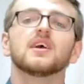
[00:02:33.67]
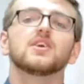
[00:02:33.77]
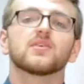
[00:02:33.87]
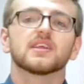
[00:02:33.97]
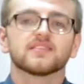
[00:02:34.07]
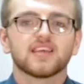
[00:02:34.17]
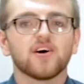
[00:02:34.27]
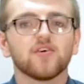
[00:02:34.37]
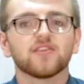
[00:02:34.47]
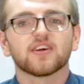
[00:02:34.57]
You can
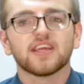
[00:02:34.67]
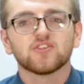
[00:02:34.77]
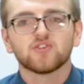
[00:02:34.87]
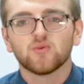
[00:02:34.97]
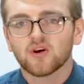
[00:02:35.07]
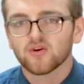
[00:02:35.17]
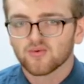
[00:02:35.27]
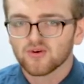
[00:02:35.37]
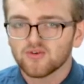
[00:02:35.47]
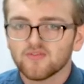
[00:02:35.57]
tell they're into a
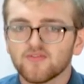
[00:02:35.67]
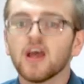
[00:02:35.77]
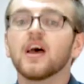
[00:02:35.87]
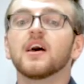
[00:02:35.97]
groove.